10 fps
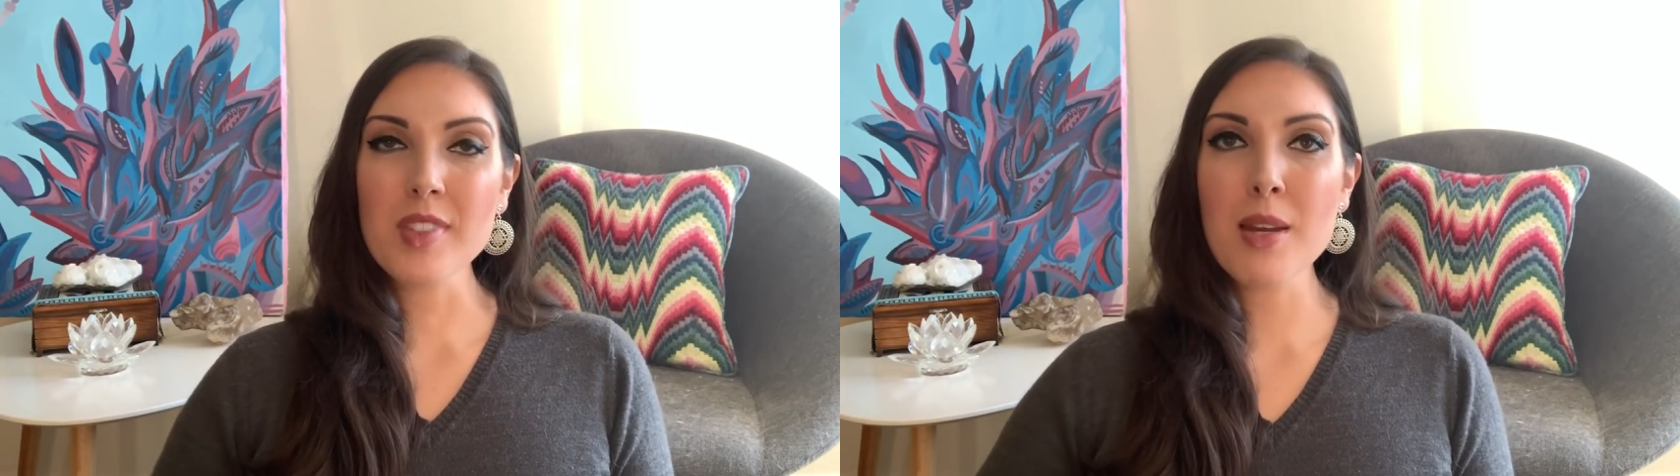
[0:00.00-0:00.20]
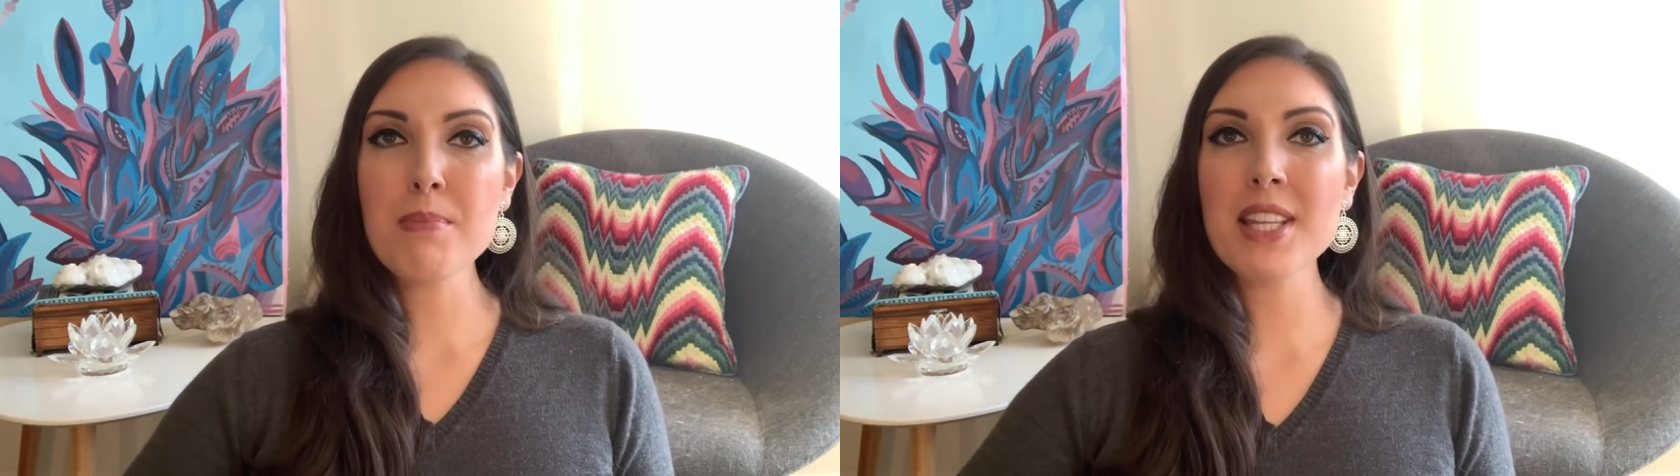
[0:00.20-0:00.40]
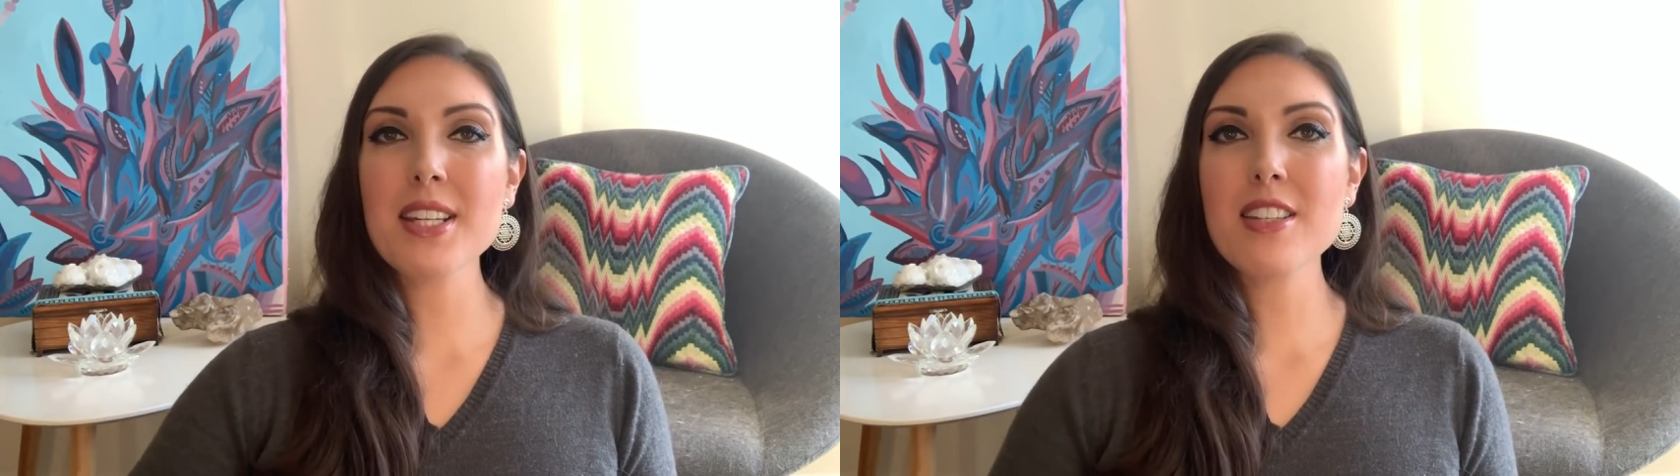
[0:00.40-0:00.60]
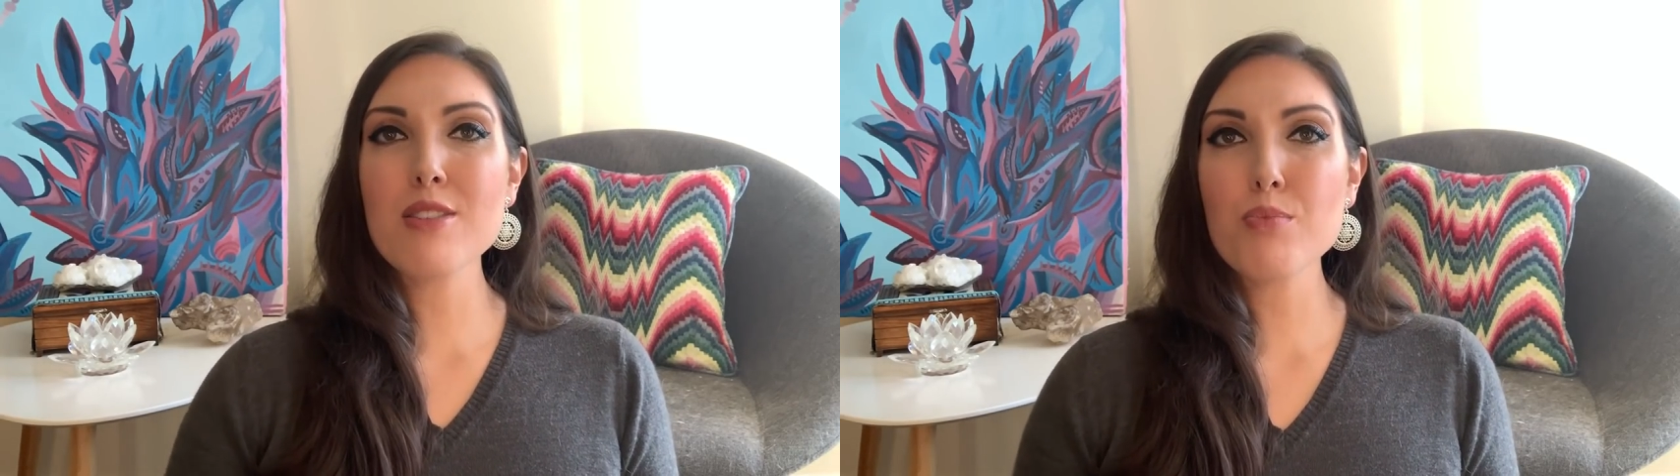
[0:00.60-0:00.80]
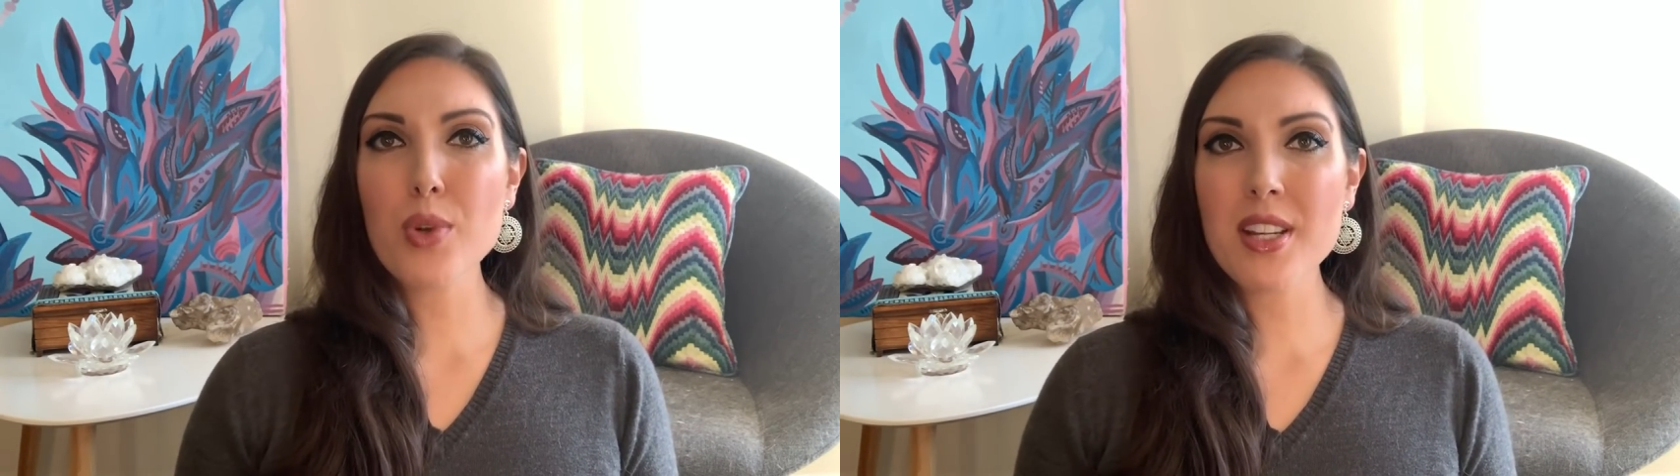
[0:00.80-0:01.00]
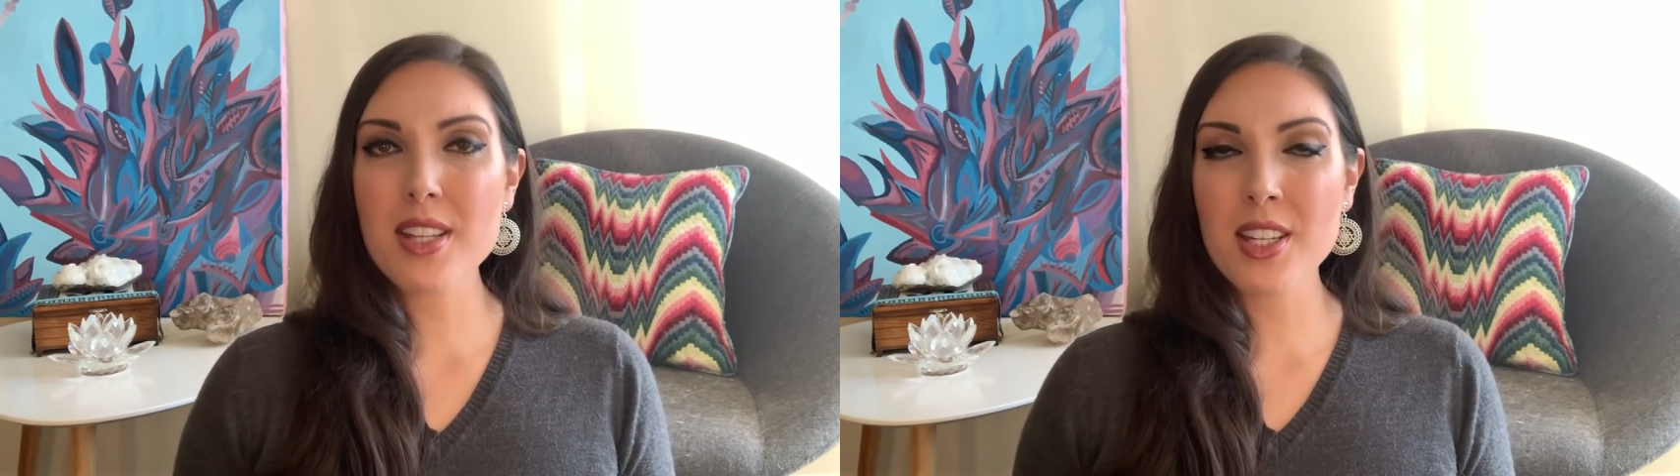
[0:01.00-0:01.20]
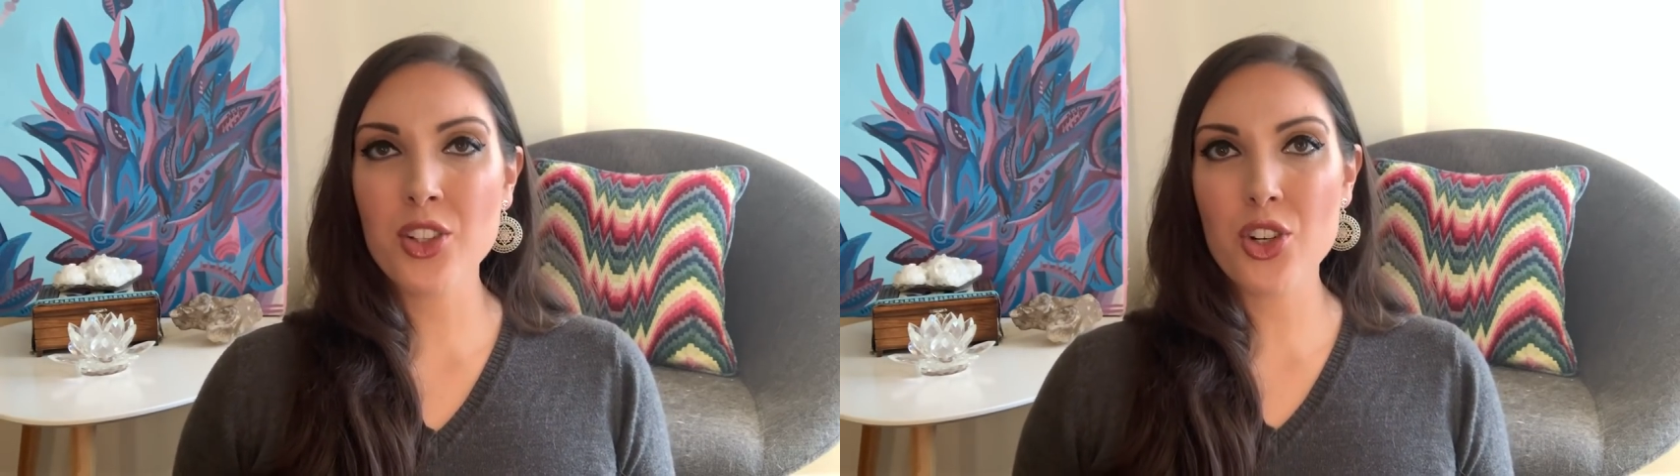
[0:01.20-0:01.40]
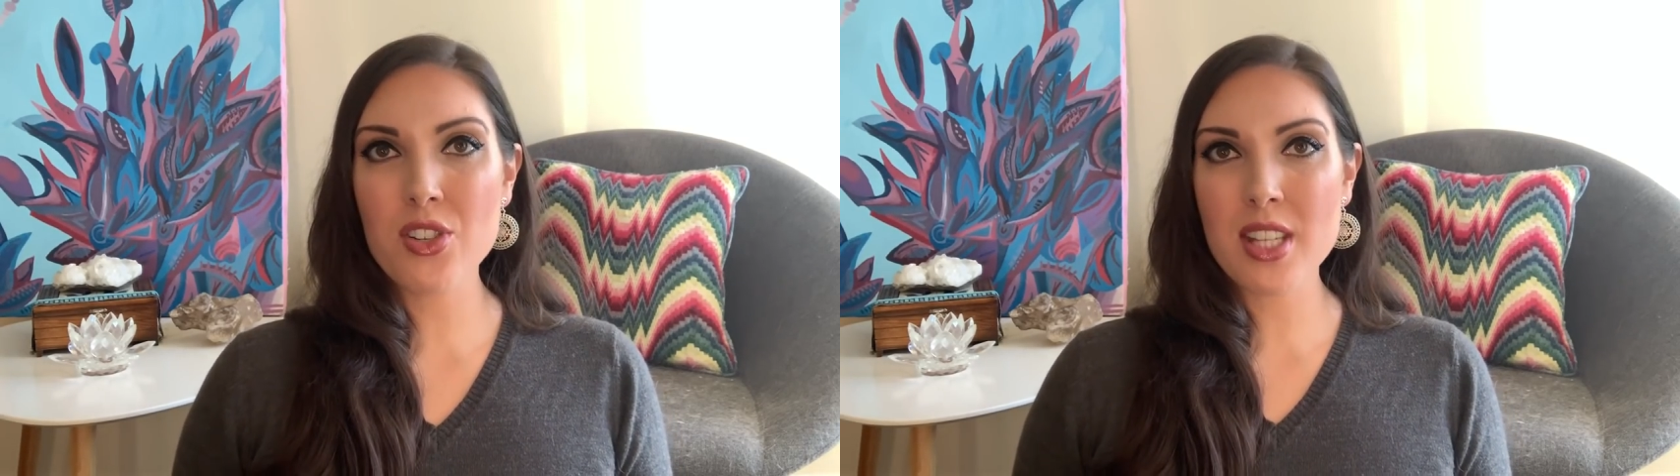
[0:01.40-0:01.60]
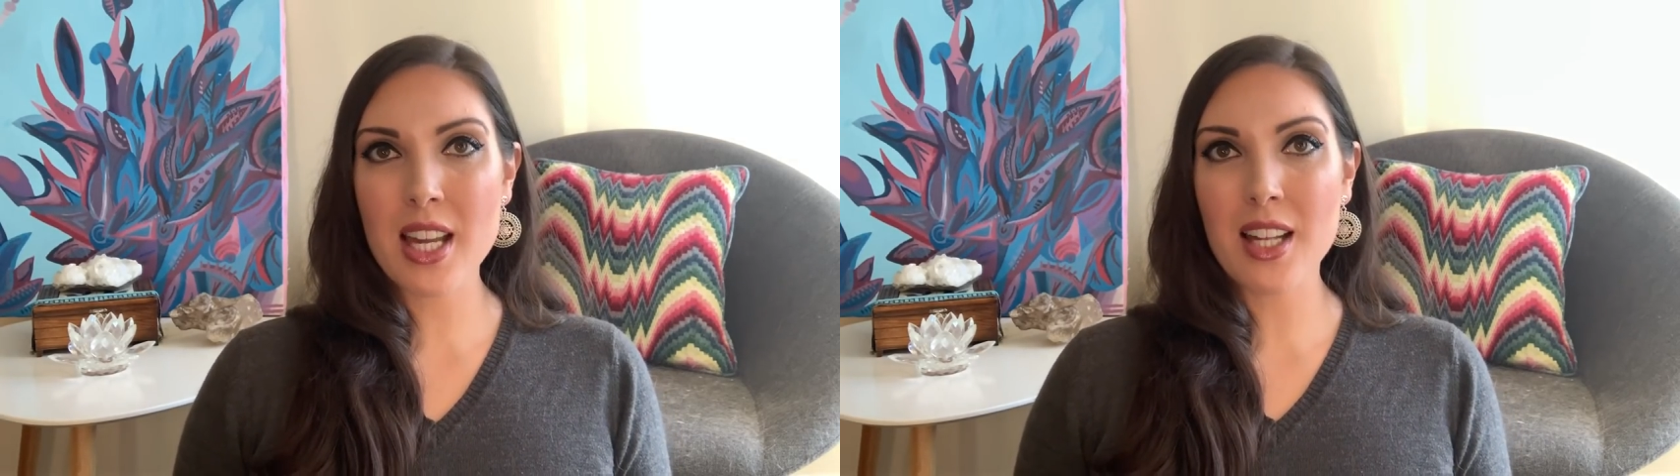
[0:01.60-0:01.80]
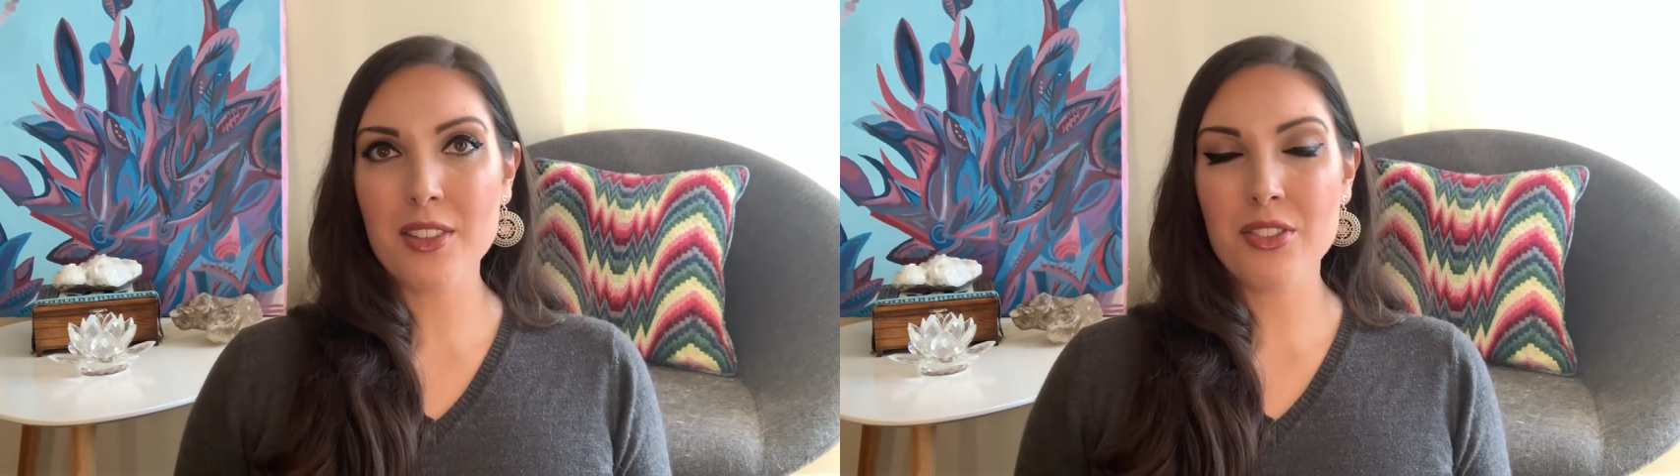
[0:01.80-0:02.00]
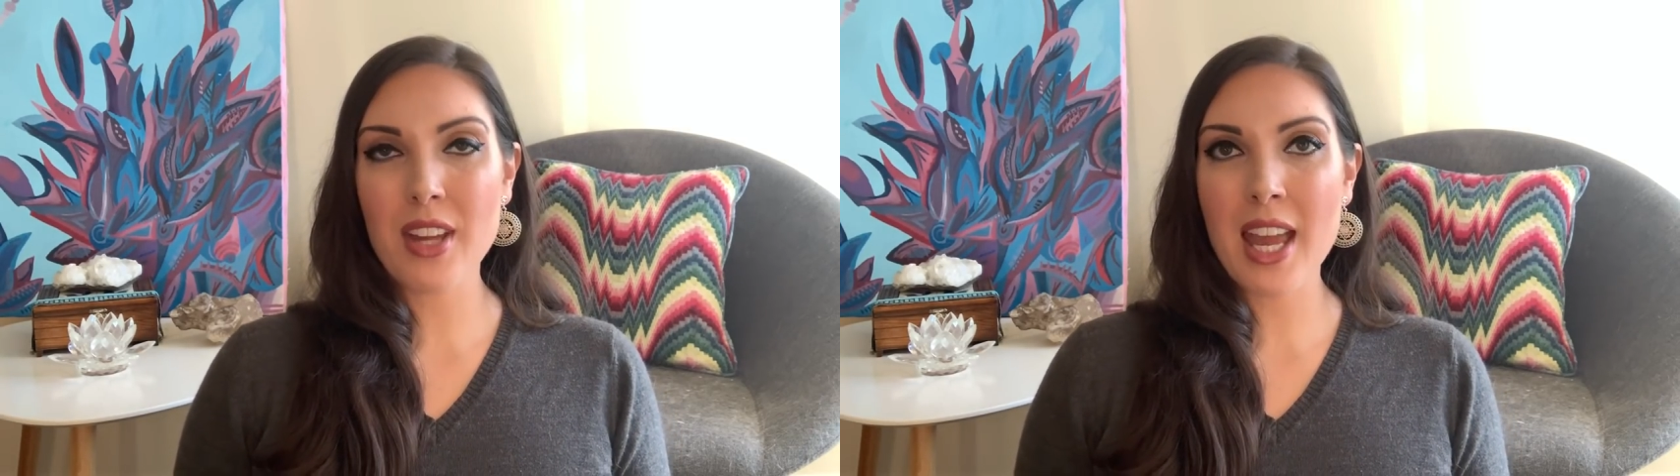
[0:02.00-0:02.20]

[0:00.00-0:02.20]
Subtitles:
It means expressing yourself